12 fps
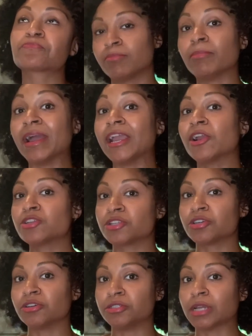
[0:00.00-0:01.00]
My hair did a
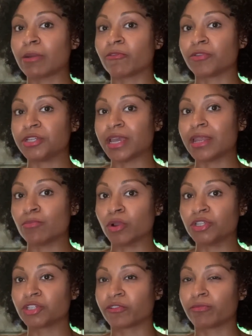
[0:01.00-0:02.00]
good job of retaining
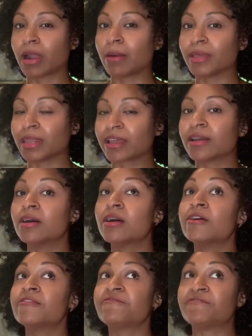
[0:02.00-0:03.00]
moisture for probably like
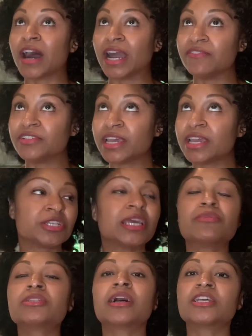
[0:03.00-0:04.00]
5 days. It
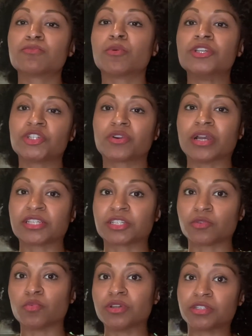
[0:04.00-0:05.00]
was not as moisturized as
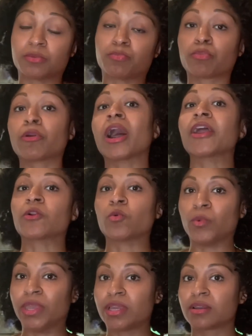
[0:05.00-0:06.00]
it was the prior
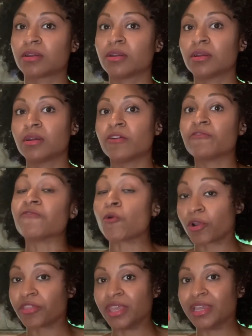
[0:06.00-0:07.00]
week
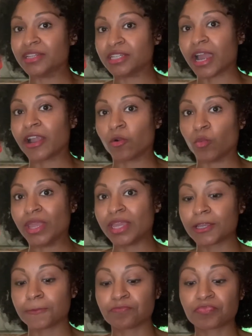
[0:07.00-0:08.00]
for the entire week.